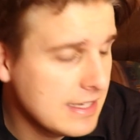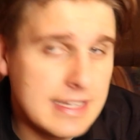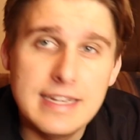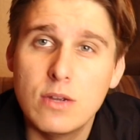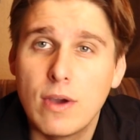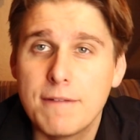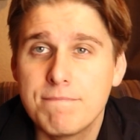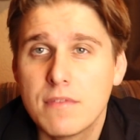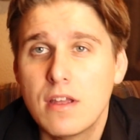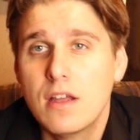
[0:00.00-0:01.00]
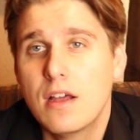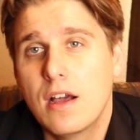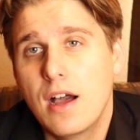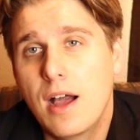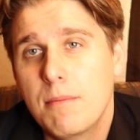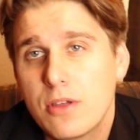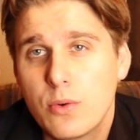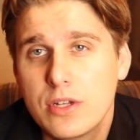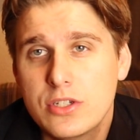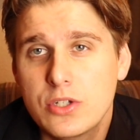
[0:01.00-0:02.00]
anyway, I'm
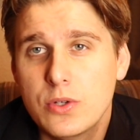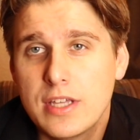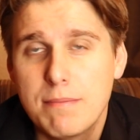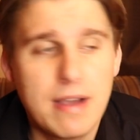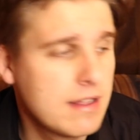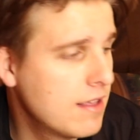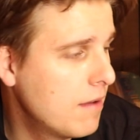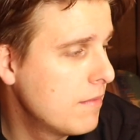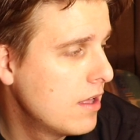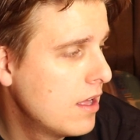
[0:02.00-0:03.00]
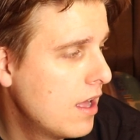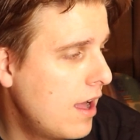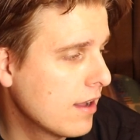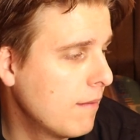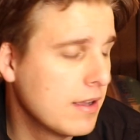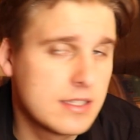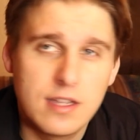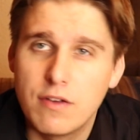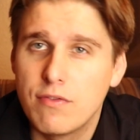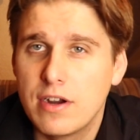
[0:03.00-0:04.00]
going to get packed up. I got my
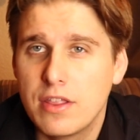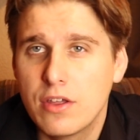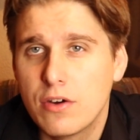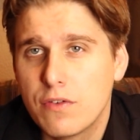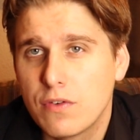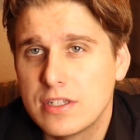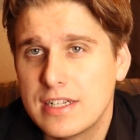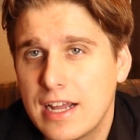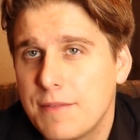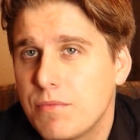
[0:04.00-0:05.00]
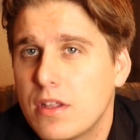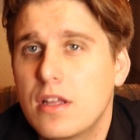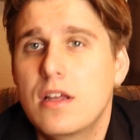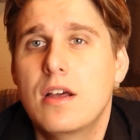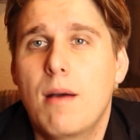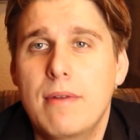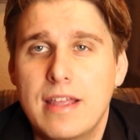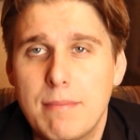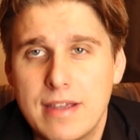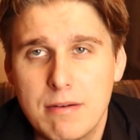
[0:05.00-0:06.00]
stuff ready to go for tonight. I'm going
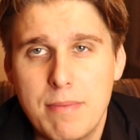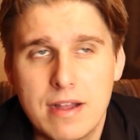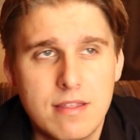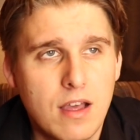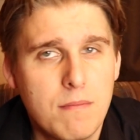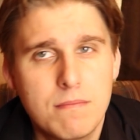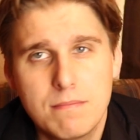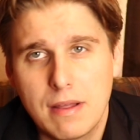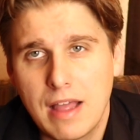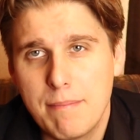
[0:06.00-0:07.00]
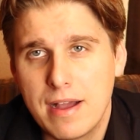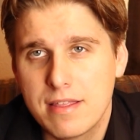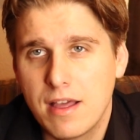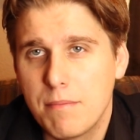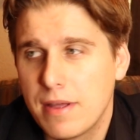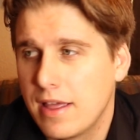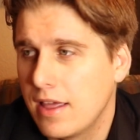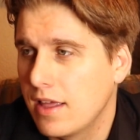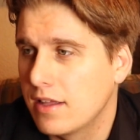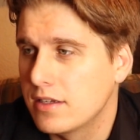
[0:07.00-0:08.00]
to get my camera packed up, my light packed up,
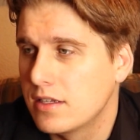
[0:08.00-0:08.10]
and